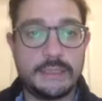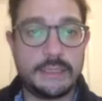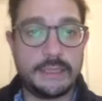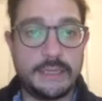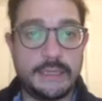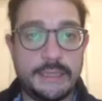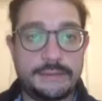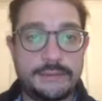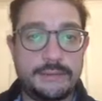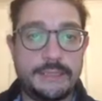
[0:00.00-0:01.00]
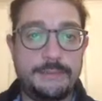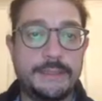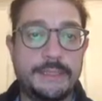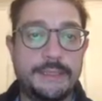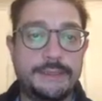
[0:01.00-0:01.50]
and that's all the
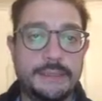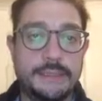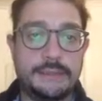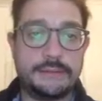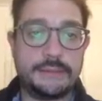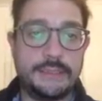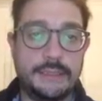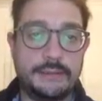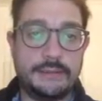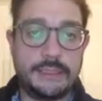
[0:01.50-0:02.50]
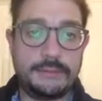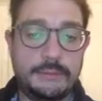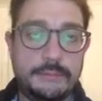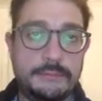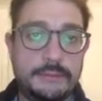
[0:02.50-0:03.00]
application does. Okay, so that's what we
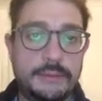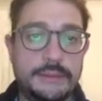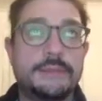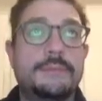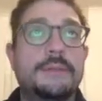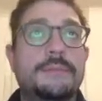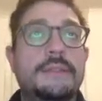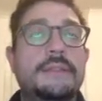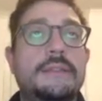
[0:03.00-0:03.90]
want at the moment.